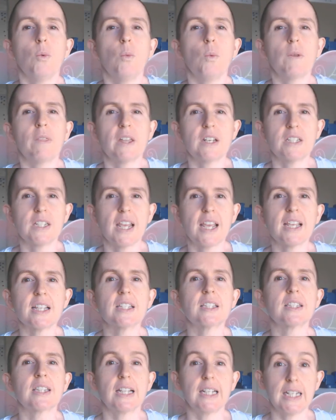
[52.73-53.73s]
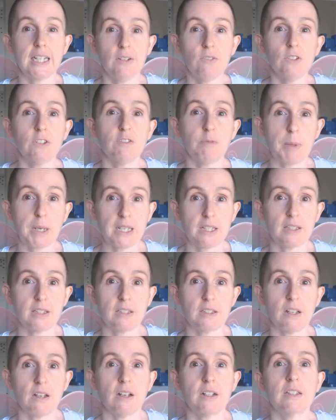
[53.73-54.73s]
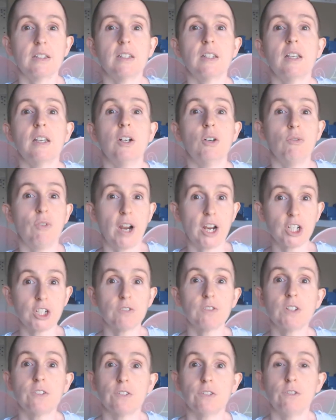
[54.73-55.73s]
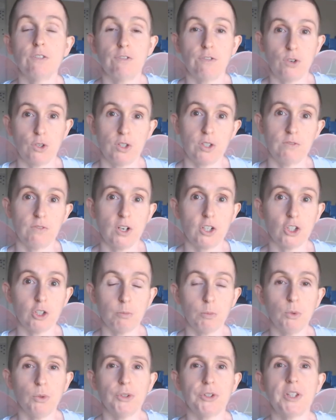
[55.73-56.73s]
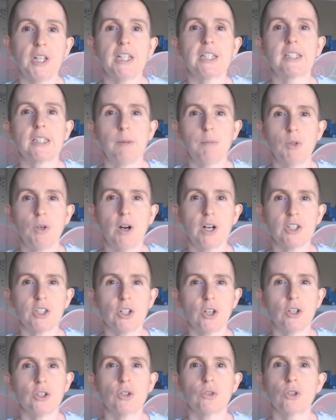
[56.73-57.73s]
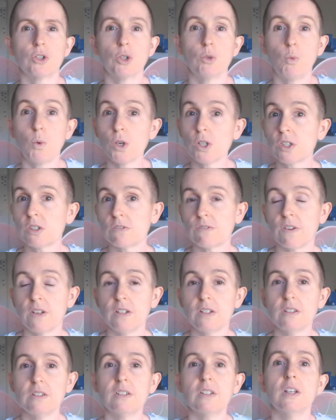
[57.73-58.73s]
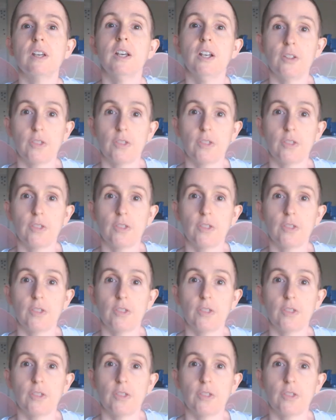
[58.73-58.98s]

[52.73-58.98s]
where they test the level of pesticides in a range of different fruits and vegetables and then summarise those onto the worst offenders,